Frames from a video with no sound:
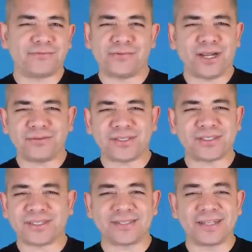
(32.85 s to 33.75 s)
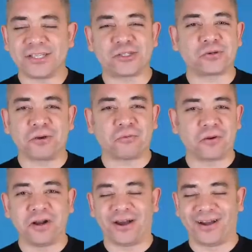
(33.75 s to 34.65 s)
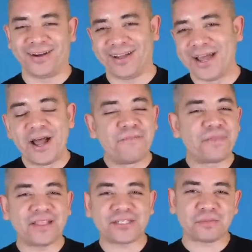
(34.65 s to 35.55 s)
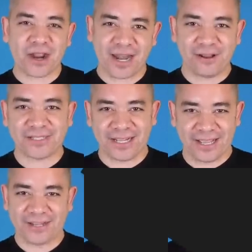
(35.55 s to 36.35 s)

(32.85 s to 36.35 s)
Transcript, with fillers: what else does this industry run on? This is Pocketnow Daily.